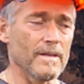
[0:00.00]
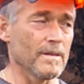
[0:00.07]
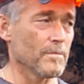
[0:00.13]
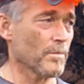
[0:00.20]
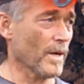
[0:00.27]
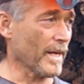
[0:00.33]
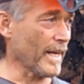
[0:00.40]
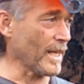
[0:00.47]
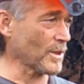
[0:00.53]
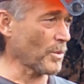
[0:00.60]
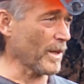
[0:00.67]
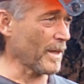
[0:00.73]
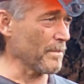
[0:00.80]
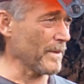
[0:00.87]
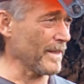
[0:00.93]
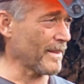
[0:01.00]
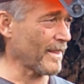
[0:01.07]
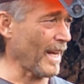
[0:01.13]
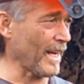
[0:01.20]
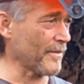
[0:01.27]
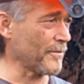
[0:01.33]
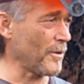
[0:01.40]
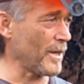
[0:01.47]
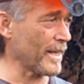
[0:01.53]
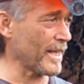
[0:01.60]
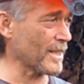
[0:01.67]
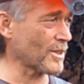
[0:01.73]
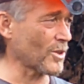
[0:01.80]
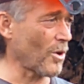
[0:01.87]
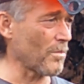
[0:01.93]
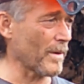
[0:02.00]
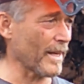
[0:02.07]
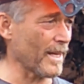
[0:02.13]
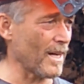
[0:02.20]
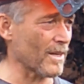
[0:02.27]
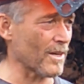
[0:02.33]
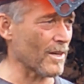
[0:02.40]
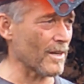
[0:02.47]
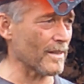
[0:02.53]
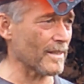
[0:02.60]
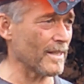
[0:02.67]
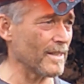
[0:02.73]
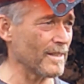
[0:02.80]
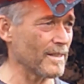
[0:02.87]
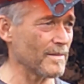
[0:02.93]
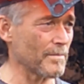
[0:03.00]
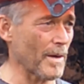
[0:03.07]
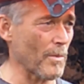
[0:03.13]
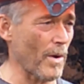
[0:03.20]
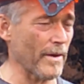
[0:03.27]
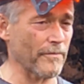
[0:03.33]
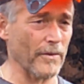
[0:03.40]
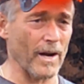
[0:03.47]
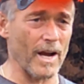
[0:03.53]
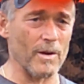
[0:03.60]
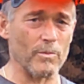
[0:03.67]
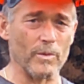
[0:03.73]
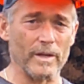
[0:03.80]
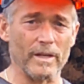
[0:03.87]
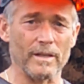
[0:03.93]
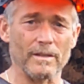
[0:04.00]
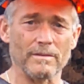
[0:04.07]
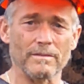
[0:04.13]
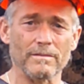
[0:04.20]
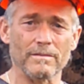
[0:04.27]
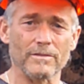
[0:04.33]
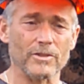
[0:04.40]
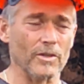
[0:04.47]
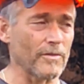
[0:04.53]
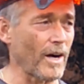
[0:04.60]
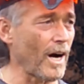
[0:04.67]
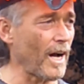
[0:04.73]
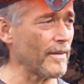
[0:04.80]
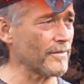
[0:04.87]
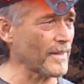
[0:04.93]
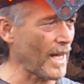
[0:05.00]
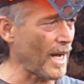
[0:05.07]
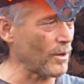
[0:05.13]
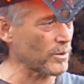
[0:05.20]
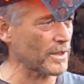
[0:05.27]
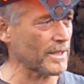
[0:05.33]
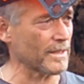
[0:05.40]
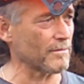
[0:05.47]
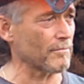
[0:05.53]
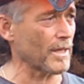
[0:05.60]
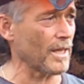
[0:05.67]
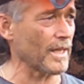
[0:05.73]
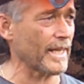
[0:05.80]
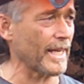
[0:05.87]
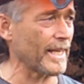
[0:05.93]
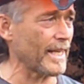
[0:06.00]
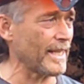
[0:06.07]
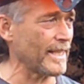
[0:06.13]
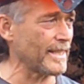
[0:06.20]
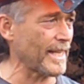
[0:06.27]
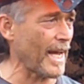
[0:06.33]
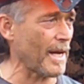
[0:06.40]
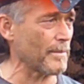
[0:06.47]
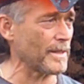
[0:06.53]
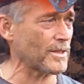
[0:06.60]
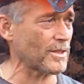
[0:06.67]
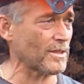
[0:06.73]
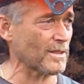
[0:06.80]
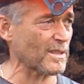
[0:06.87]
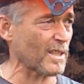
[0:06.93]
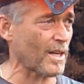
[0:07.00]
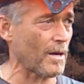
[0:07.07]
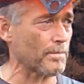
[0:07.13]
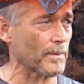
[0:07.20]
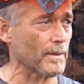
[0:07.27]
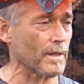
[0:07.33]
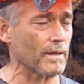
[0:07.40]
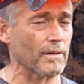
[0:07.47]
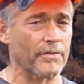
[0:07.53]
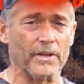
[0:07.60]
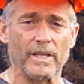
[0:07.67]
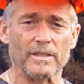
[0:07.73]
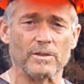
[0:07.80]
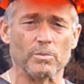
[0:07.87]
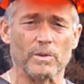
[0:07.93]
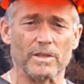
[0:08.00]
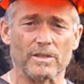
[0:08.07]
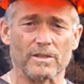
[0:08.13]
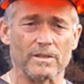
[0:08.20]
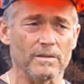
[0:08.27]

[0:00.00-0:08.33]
But I guess we can be thankful. I guess nobody got hurt. My wife and I, we survived. The house didn't really get any damage, just a couple little things, which